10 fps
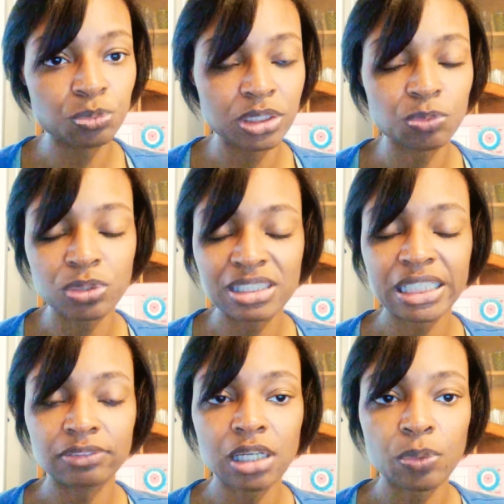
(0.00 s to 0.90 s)
what once
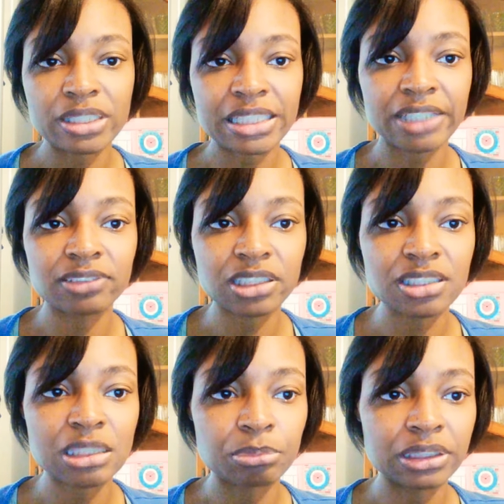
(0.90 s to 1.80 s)
saved, always saved
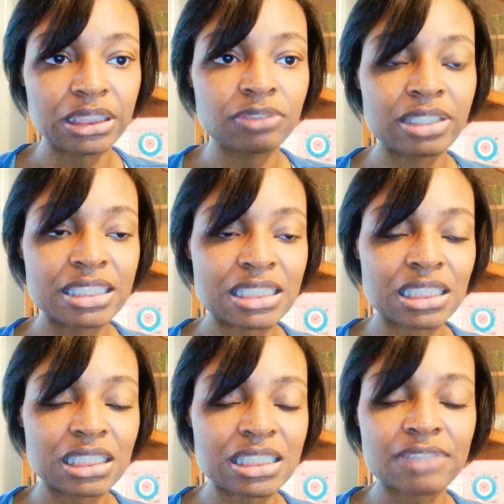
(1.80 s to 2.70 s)
does and believe. And it's,
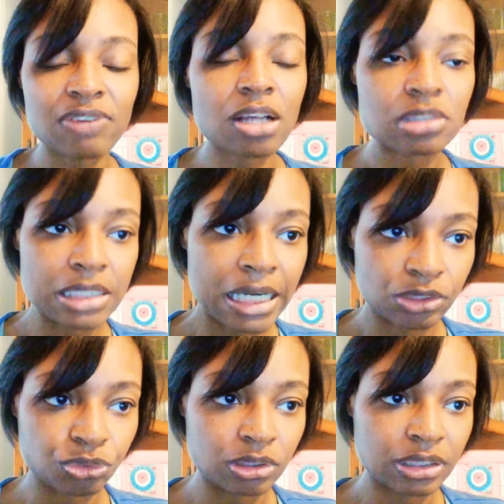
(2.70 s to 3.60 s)
it's a false
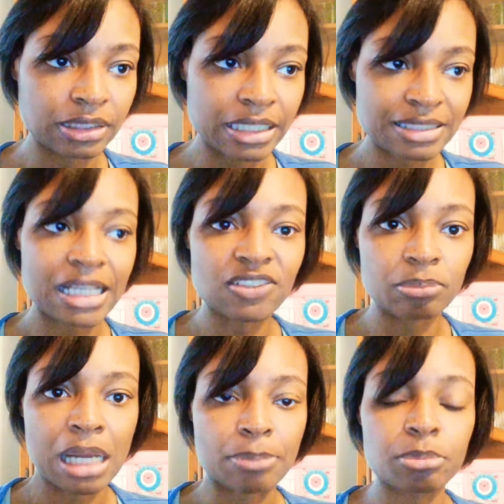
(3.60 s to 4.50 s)
doctrine that is not of
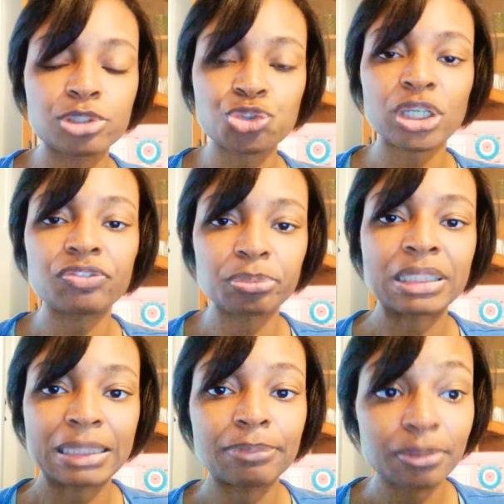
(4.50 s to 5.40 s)
the Bible, but straight from
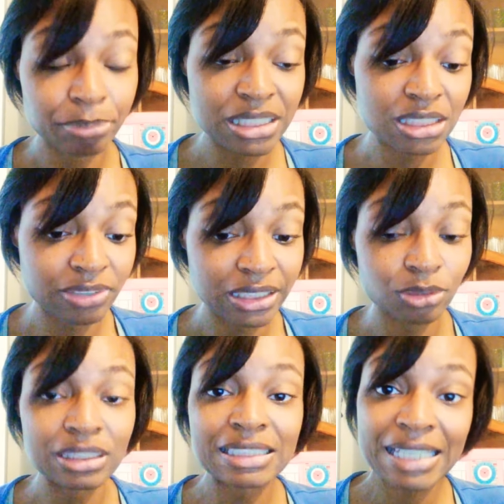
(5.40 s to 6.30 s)
the pits of
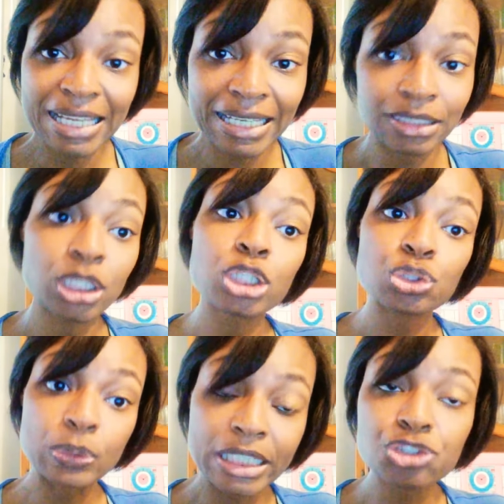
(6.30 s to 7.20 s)
hell designed
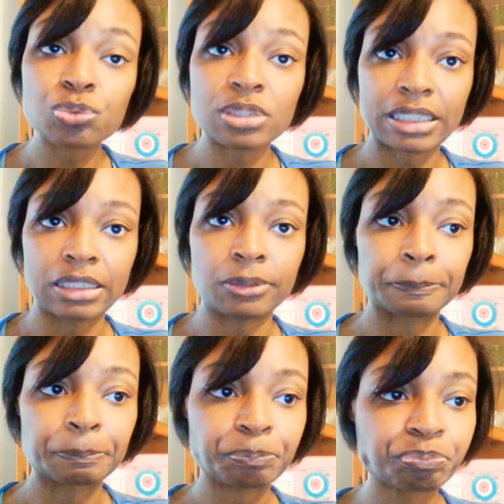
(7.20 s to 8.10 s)
to get you to
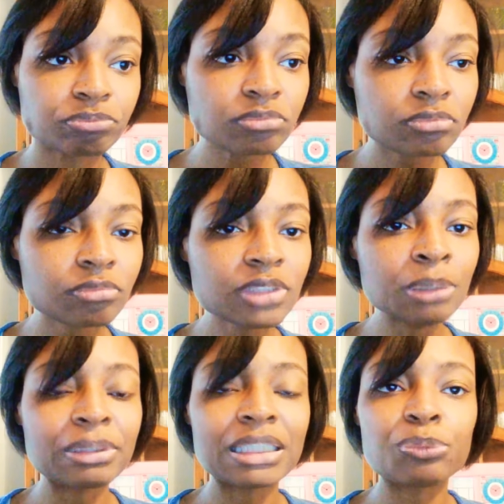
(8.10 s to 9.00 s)
hell.
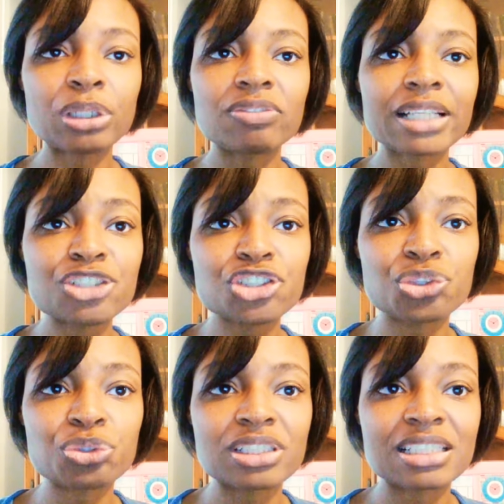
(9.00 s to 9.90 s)
But in
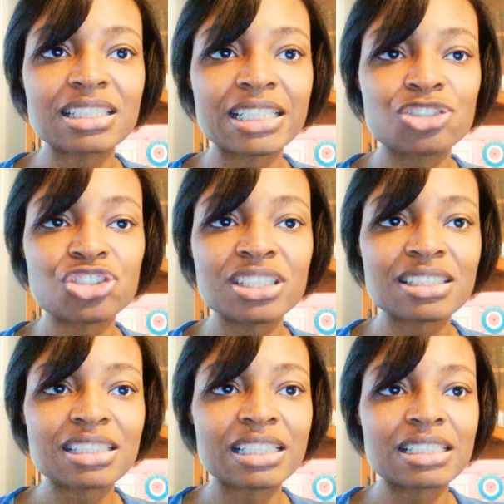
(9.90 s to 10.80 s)
Revelation 3.16,
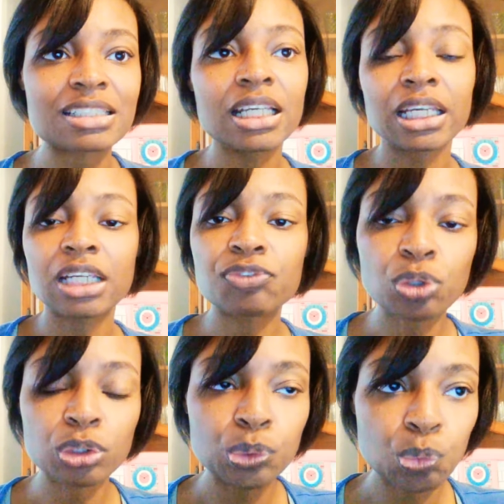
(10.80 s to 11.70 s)
Jesus says, if
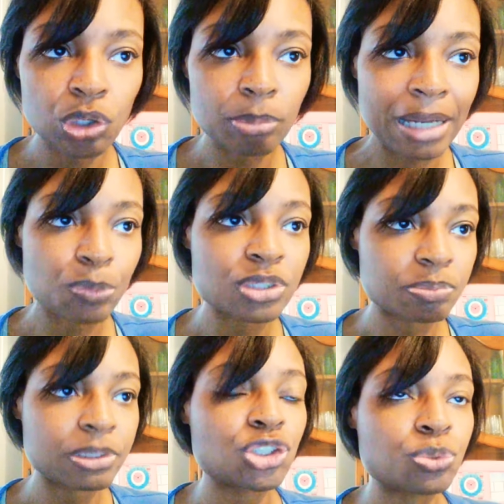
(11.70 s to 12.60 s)
you are lukewarm, I will
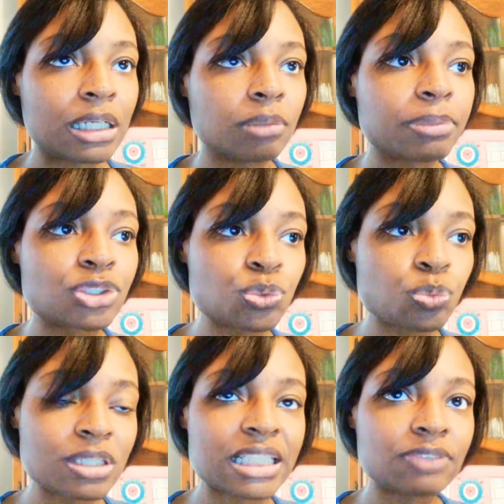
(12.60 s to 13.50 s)
spit you out. But to
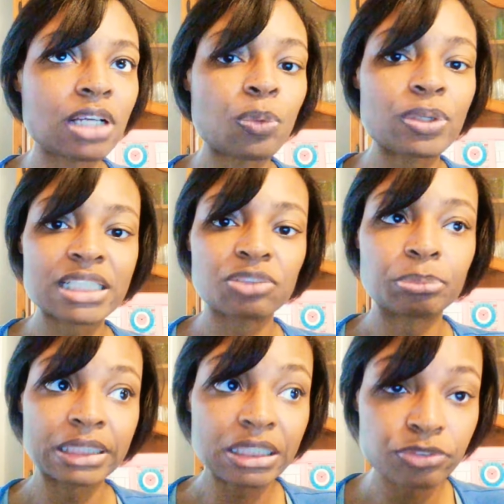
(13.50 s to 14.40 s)
once saved, always saved
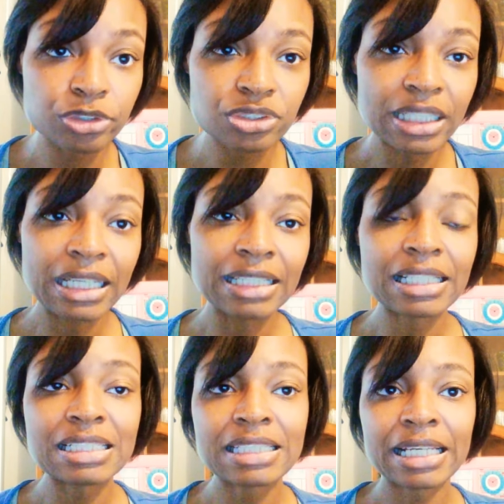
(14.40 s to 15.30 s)
believers,
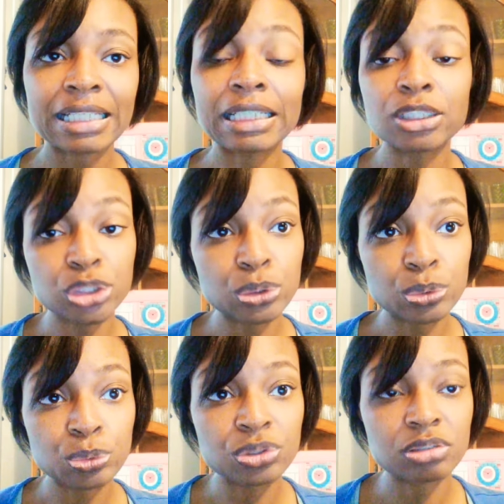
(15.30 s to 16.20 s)
they say and
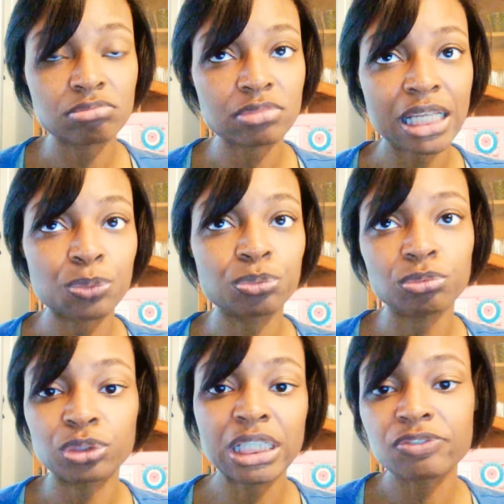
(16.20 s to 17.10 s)
use, they
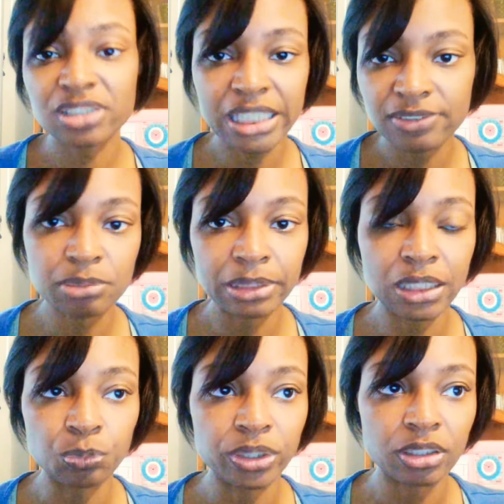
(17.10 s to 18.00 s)
were never saved to
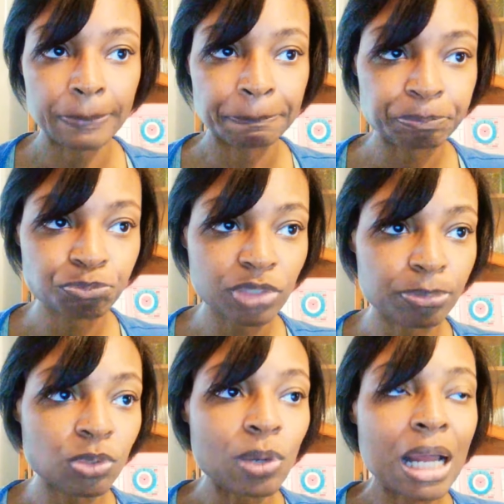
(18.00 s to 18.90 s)
begin with.
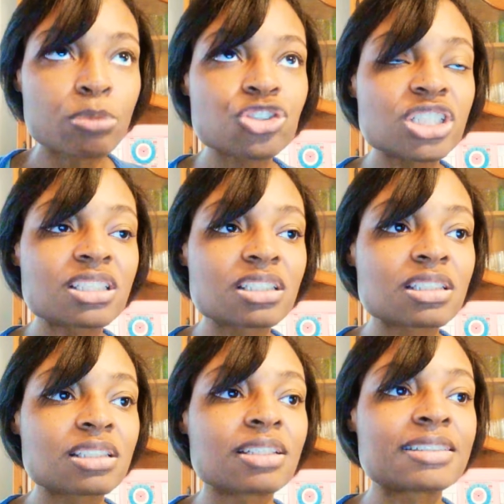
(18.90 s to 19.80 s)
But why would
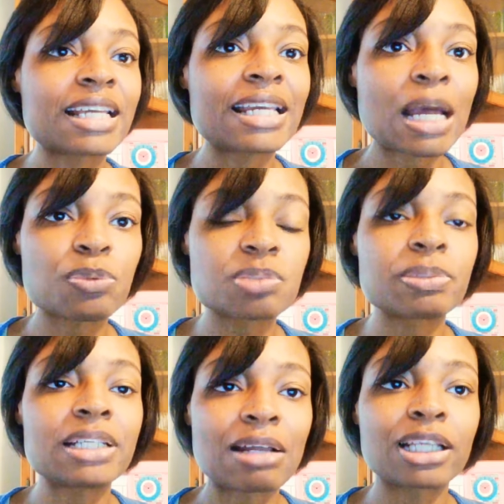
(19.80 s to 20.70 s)
Jesus say, I will
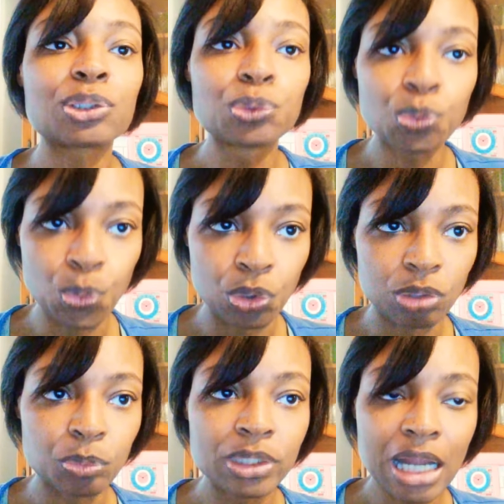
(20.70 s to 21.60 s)
spit out a
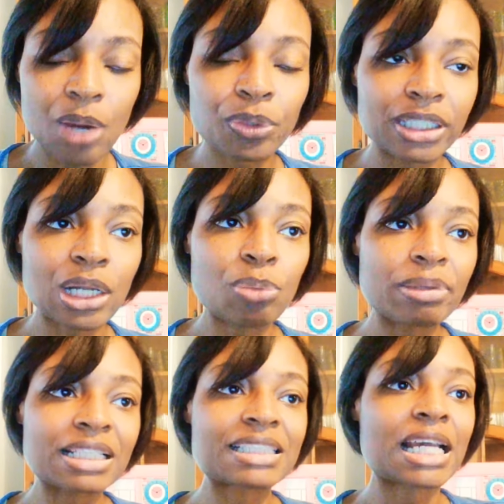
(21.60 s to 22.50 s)
lukewarm? When we already know
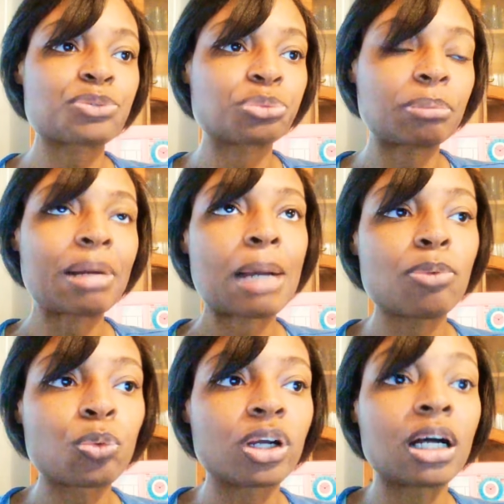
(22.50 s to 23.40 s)
many times from the
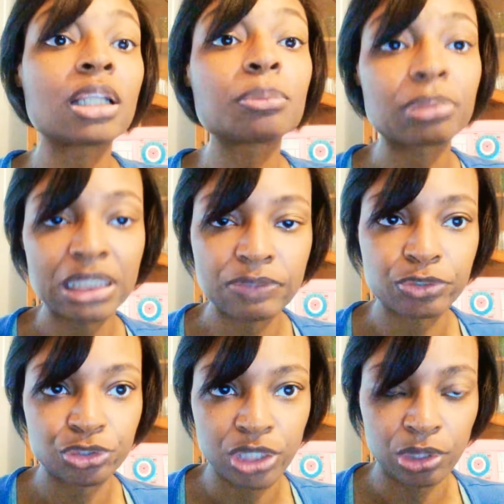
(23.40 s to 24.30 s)
Bible where
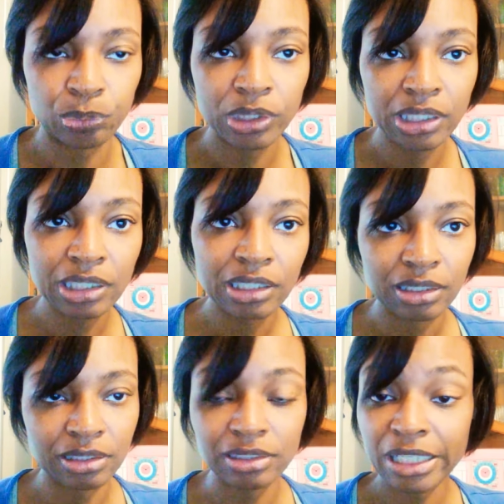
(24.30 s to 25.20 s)
unbelievers go,
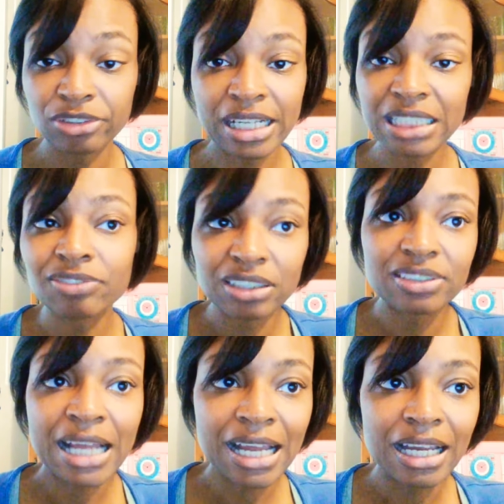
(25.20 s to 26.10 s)
uh, they're not even
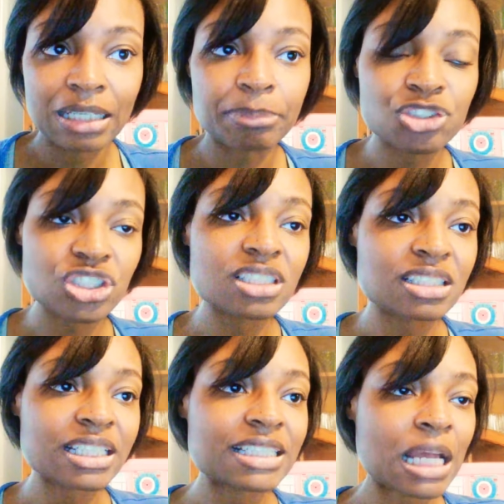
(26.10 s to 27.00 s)
of God. But
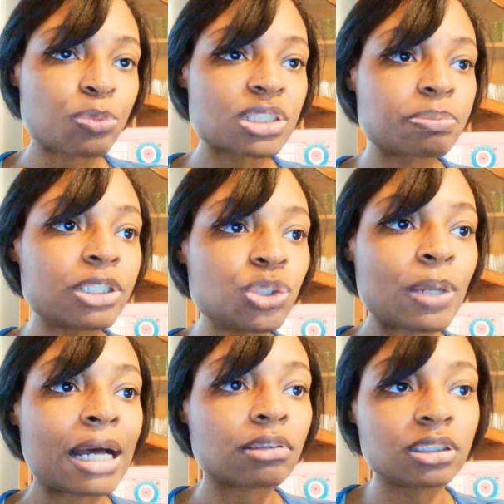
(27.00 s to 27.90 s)
Jesus says, I will spit
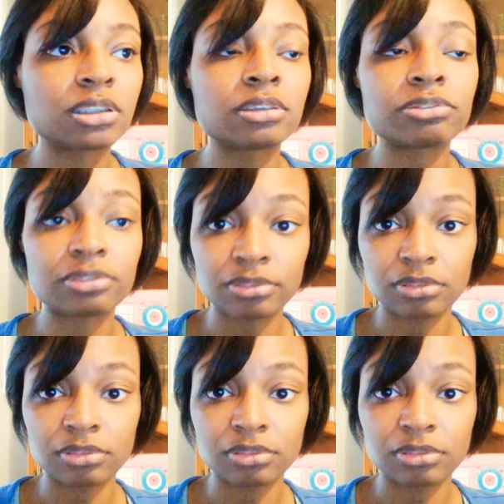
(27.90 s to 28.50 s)
you out of